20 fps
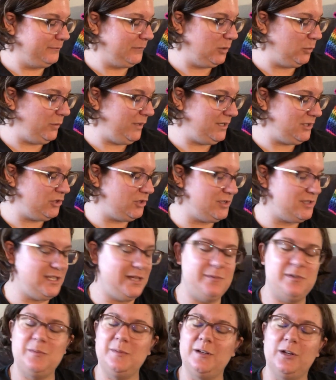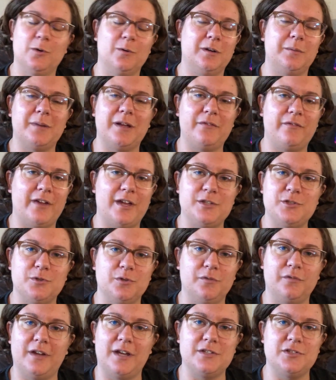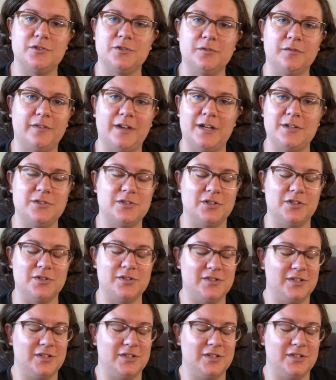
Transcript: The weeks just seem to be going by faster and faster and faster,